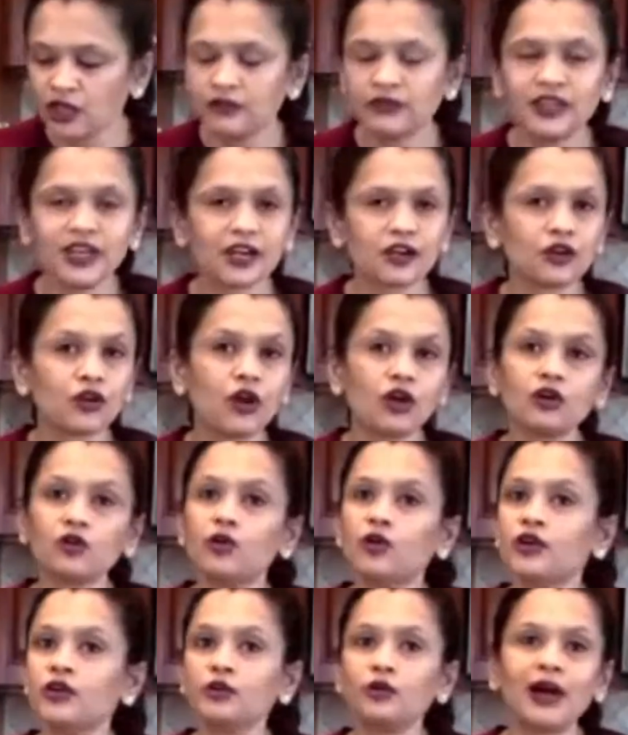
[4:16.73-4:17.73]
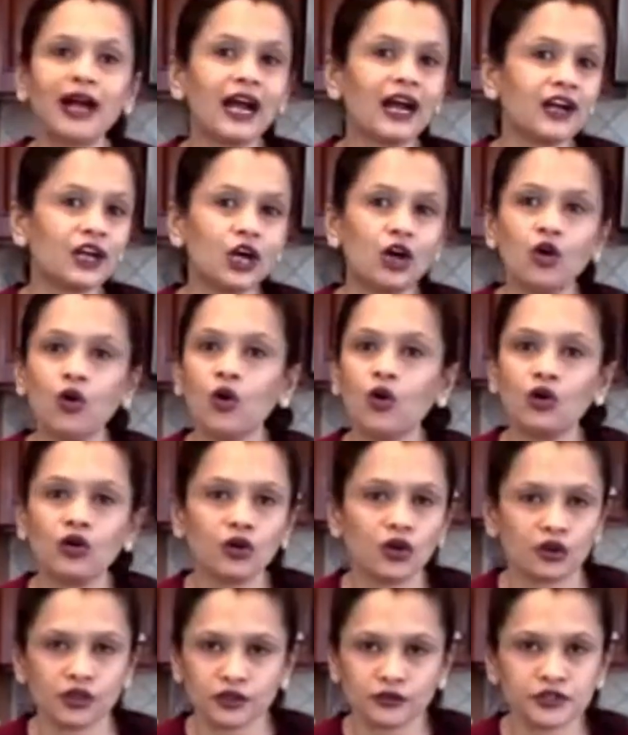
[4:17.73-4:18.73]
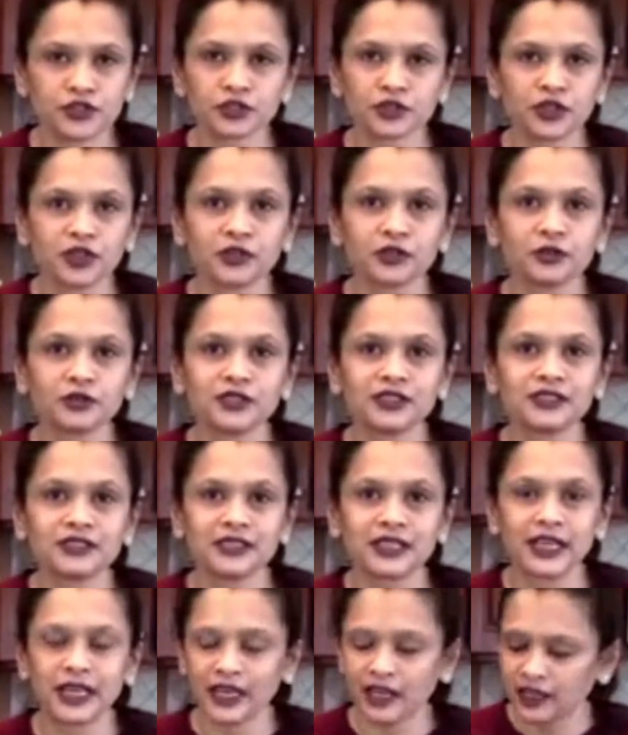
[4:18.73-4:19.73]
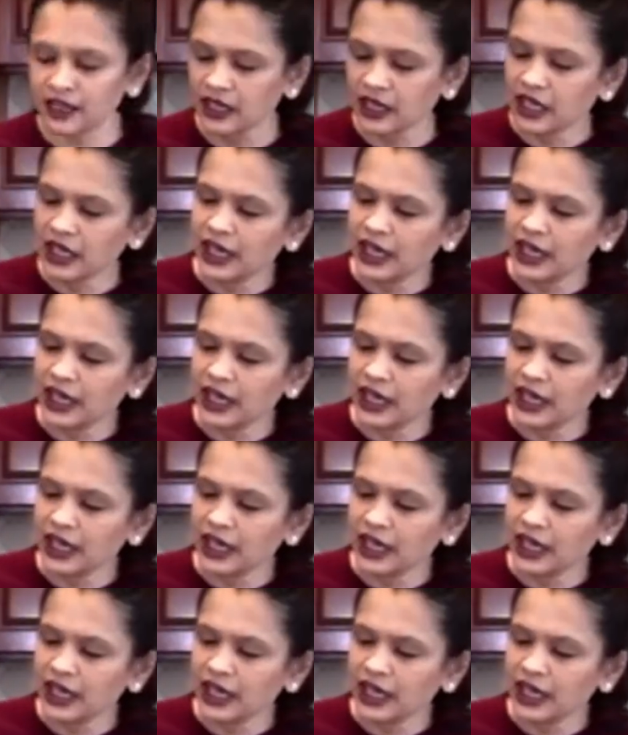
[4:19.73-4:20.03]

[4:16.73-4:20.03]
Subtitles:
we are not going to add a whole lot of sugar to this cake.